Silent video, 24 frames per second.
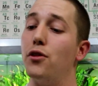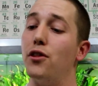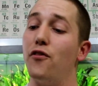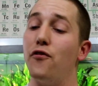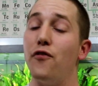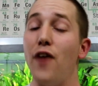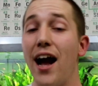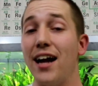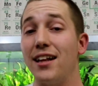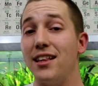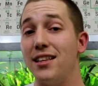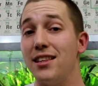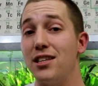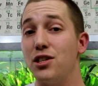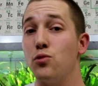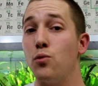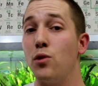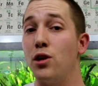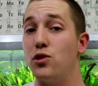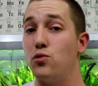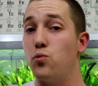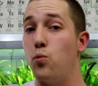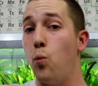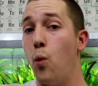the fact that this
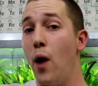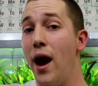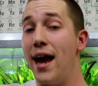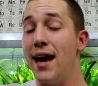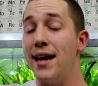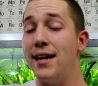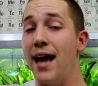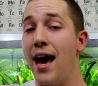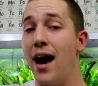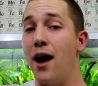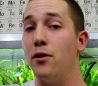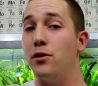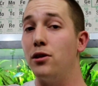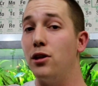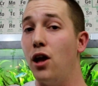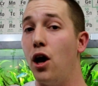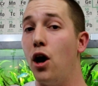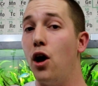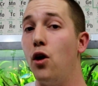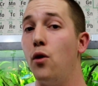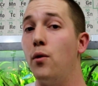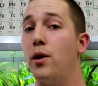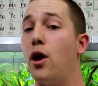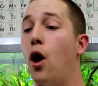one is way down
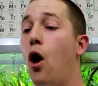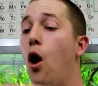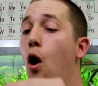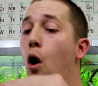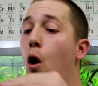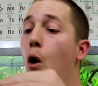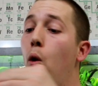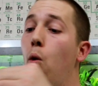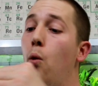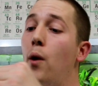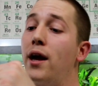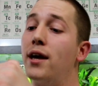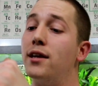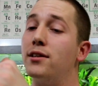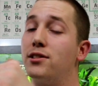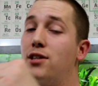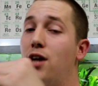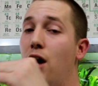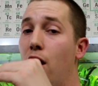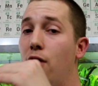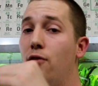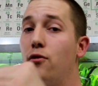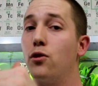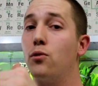low and always
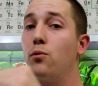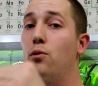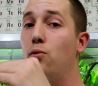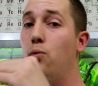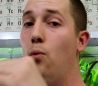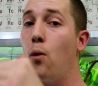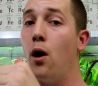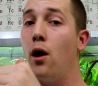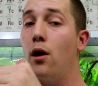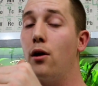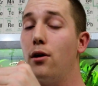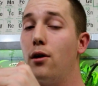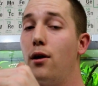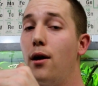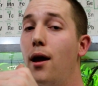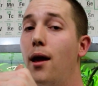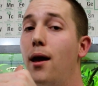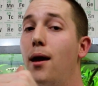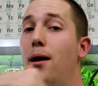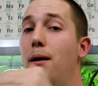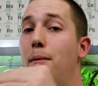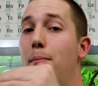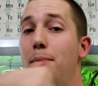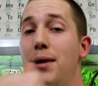covered with water
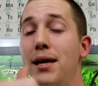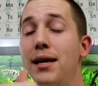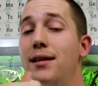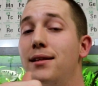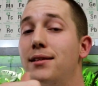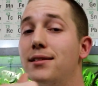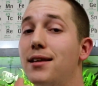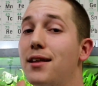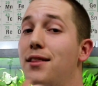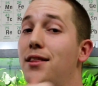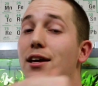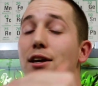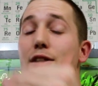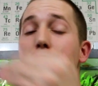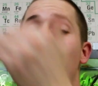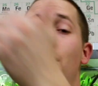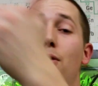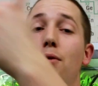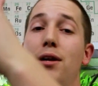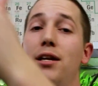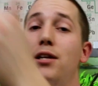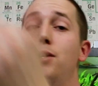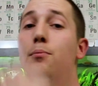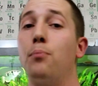means that you
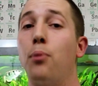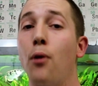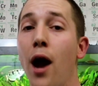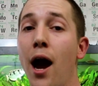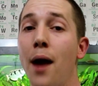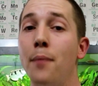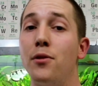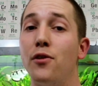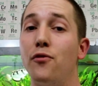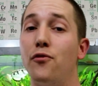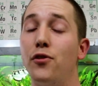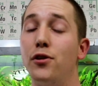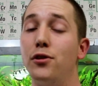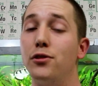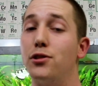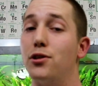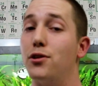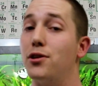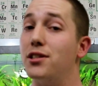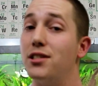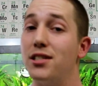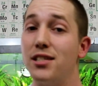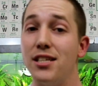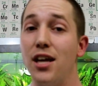don't need to prime the
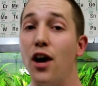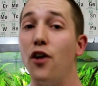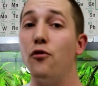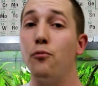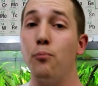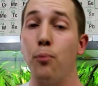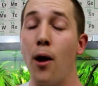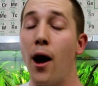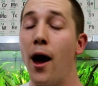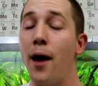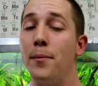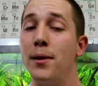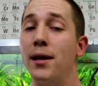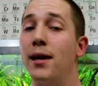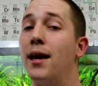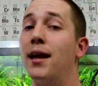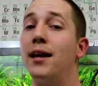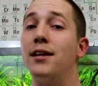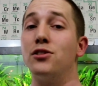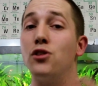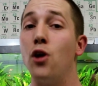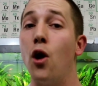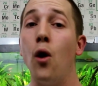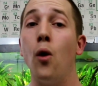filter. It's self-priming
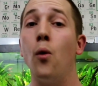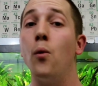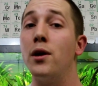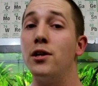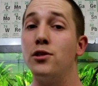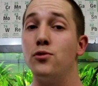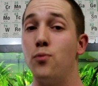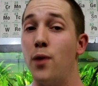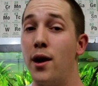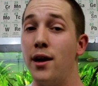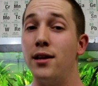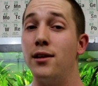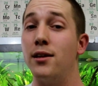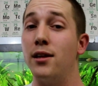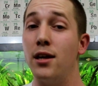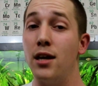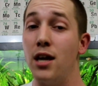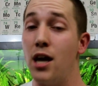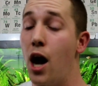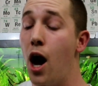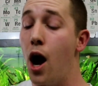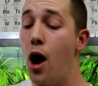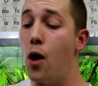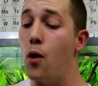and it's always ready to
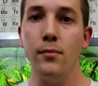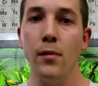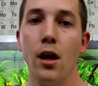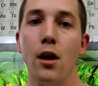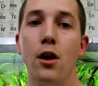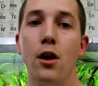go.